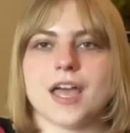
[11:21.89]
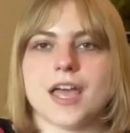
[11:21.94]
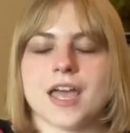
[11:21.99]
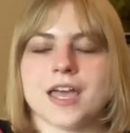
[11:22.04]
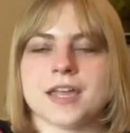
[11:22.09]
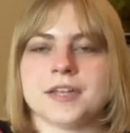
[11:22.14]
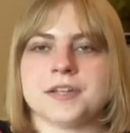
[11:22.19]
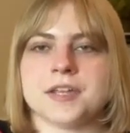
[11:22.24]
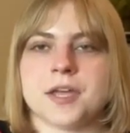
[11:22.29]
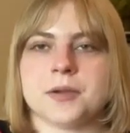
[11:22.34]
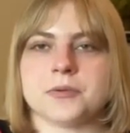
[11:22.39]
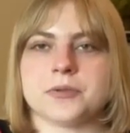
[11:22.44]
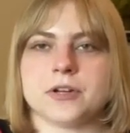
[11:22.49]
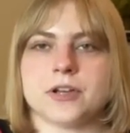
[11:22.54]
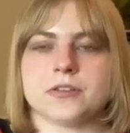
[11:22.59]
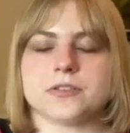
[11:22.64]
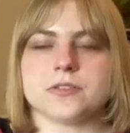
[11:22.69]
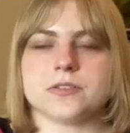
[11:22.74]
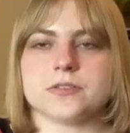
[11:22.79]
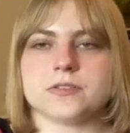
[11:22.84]
And I would
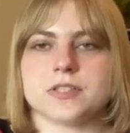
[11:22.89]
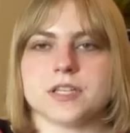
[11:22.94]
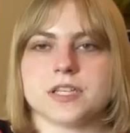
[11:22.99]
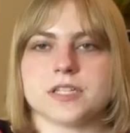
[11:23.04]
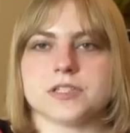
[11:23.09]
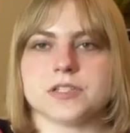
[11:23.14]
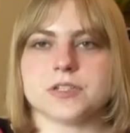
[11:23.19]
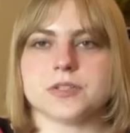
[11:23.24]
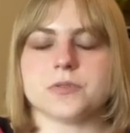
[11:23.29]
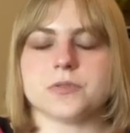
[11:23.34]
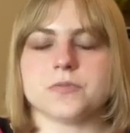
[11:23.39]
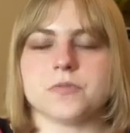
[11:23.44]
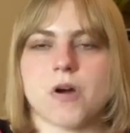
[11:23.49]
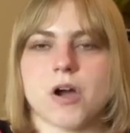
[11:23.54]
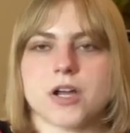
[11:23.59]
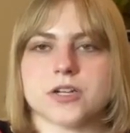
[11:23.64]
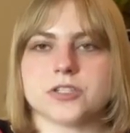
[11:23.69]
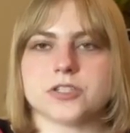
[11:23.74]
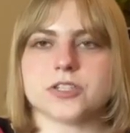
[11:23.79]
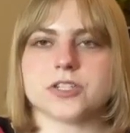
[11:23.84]
also say to
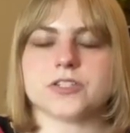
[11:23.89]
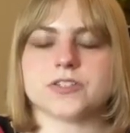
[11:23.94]
watch